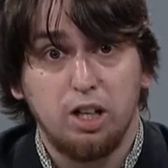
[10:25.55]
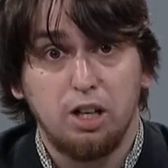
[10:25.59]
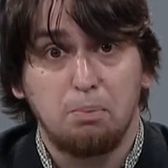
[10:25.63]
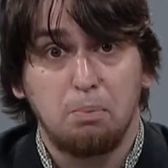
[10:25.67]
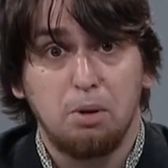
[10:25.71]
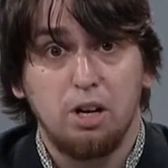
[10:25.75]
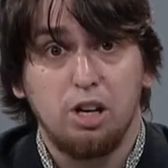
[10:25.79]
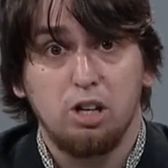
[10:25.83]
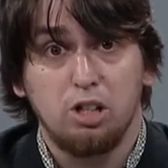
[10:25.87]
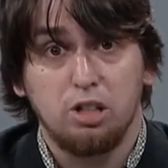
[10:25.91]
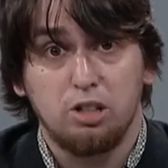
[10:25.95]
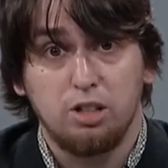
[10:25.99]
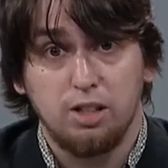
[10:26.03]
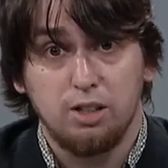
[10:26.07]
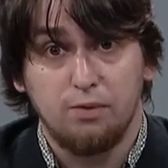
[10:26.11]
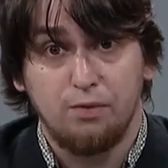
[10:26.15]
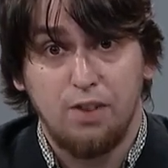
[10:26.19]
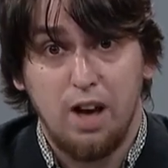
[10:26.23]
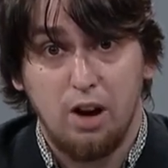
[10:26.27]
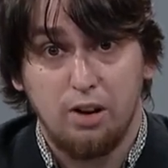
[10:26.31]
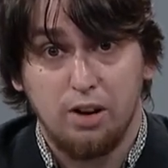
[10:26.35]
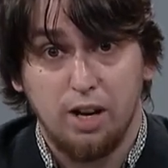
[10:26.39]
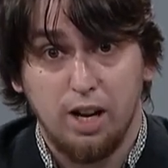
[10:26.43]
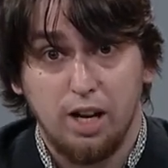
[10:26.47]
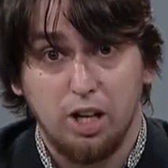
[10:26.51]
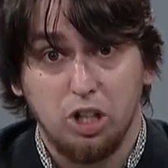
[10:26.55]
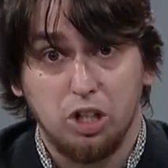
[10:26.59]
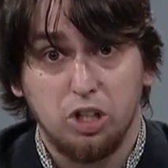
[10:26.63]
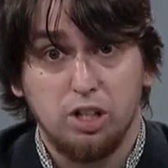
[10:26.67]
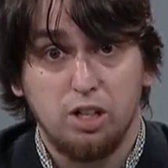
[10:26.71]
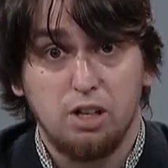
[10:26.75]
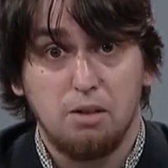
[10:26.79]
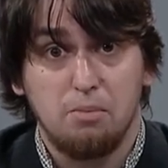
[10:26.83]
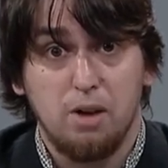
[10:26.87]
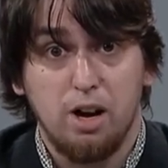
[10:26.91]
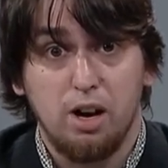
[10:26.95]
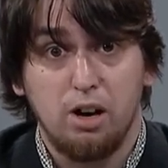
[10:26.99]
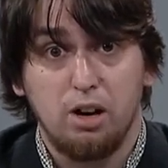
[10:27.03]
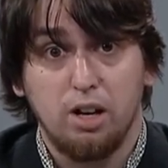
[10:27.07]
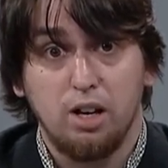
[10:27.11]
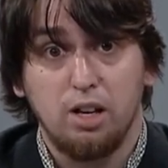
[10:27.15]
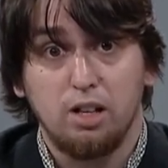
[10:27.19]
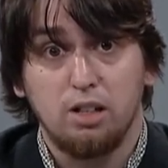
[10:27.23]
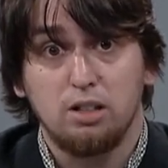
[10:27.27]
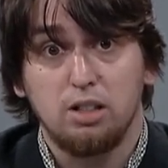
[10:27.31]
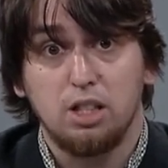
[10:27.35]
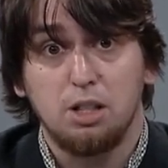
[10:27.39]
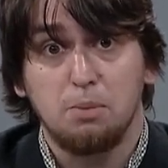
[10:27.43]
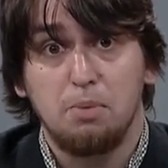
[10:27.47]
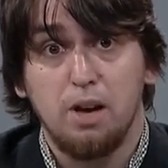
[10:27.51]
Peterson Foundation,
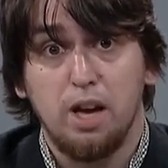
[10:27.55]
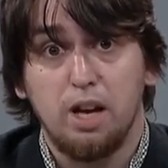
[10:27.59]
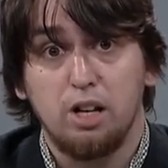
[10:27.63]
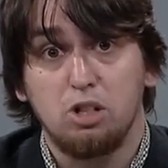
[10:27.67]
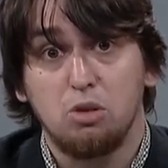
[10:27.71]
Americans spend